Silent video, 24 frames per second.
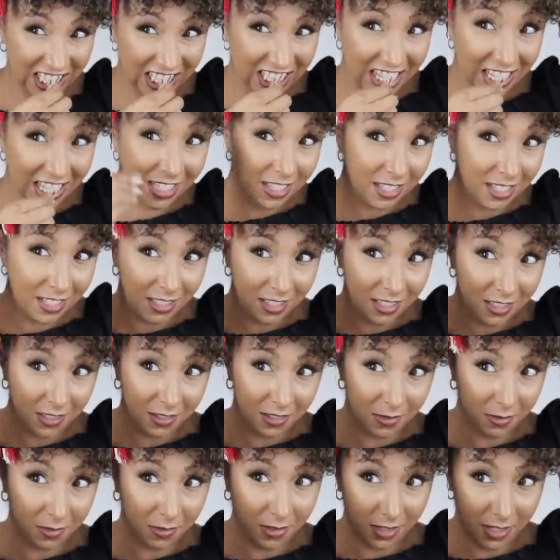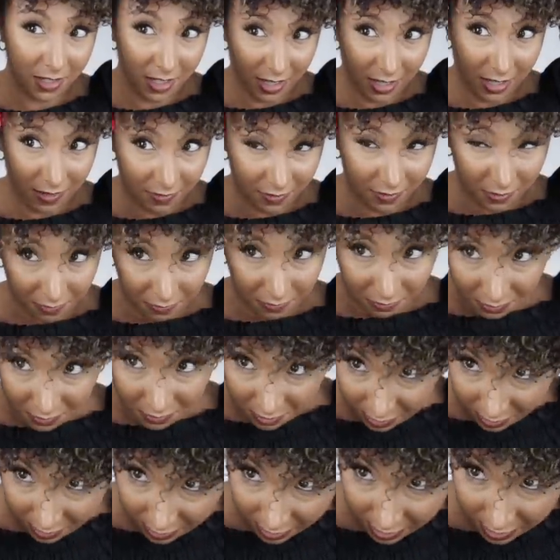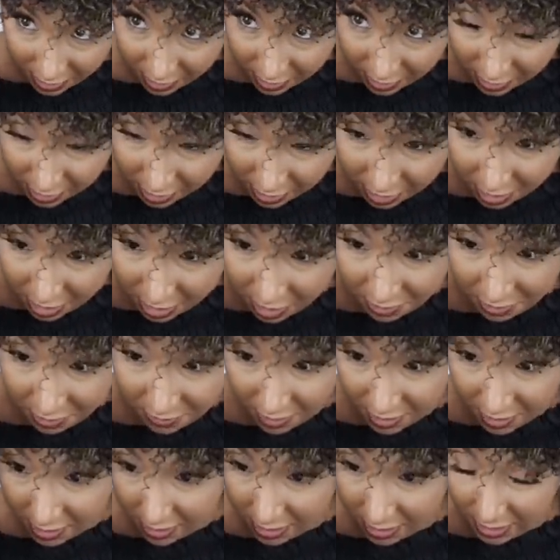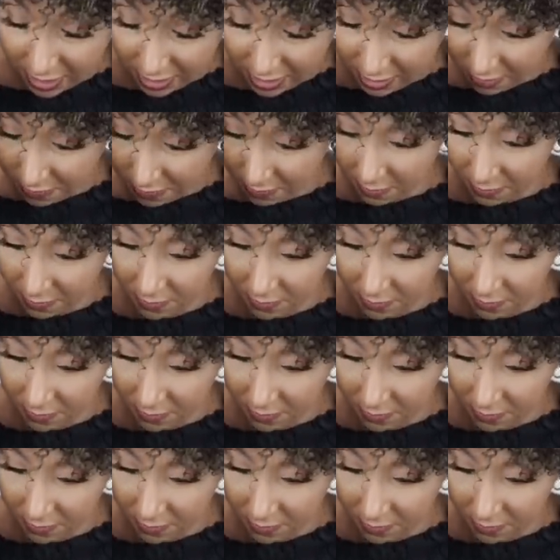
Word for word: So I'm gonna have to really secure this down.